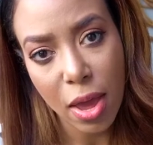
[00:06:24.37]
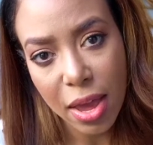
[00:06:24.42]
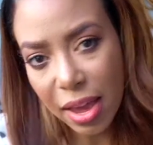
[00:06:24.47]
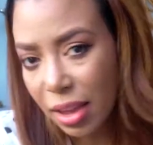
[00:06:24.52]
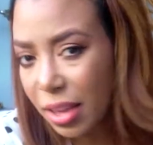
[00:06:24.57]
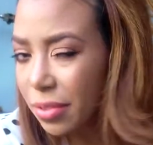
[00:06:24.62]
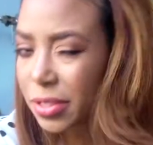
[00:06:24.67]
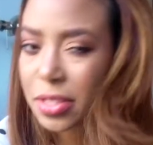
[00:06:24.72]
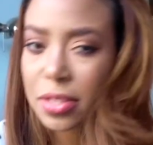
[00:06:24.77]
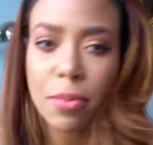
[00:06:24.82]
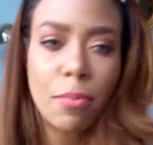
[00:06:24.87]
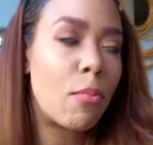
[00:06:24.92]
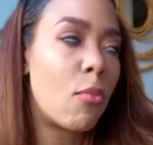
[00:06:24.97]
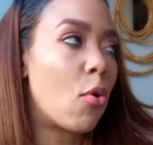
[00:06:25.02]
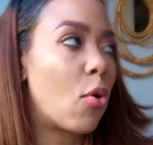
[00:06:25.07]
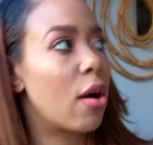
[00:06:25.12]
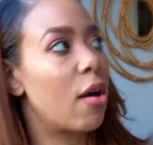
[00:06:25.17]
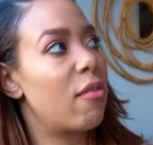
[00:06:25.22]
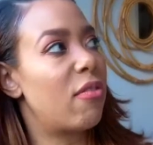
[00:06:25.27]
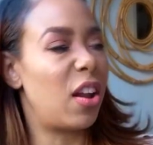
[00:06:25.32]
It gives it
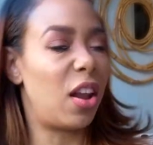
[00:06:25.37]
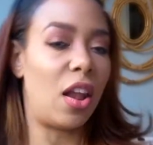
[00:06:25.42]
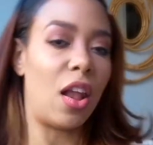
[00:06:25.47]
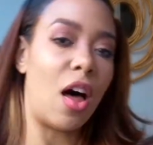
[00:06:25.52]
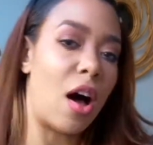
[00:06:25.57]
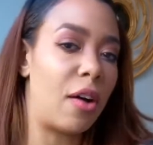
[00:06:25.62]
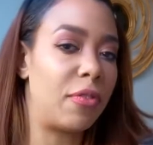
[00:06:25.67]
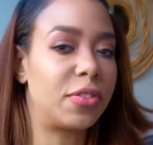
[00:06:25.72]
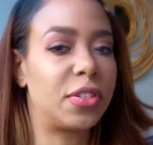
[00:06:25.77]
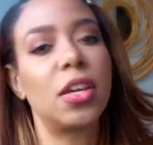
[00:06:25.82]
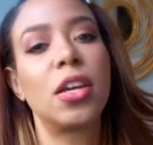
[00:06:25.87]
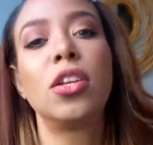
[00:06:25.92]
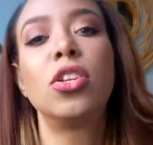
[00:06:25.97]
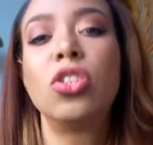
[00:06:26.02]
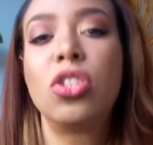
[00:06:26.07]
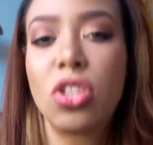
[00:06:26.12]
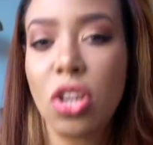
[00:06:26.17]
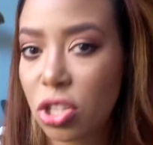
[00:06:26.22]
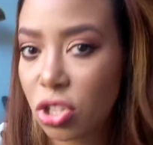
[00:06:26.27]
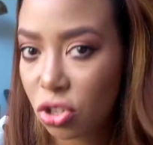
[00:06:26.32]
more of a loft
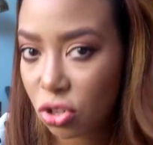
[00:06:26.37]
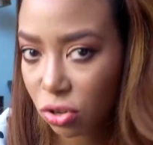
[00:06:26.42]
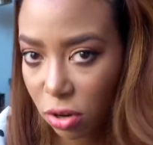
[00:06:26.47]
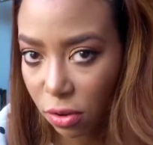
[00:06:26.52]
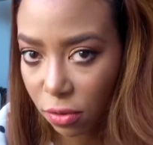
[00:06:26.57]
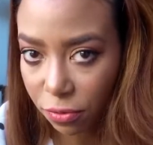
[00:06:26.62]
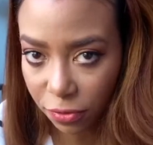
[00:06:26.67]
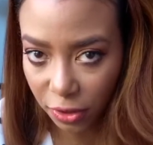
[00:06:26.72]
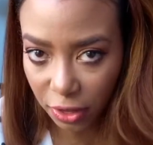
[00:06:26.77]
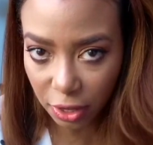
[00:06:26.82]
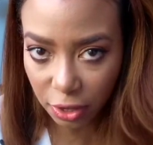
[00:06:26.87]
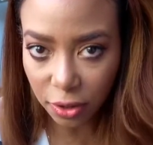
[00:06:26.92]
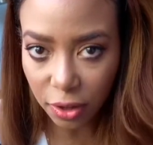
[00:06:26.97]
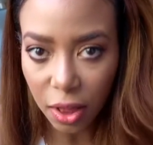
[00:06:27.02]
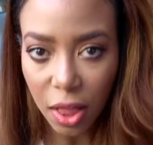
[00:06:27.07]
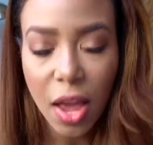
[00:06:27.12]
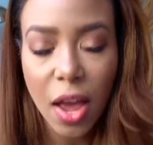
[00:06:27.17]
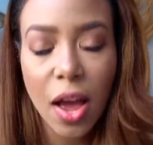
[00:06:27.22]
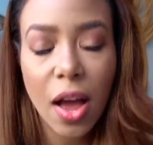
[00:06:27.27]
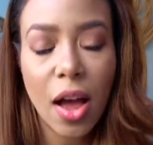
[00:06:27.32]
industrial feel.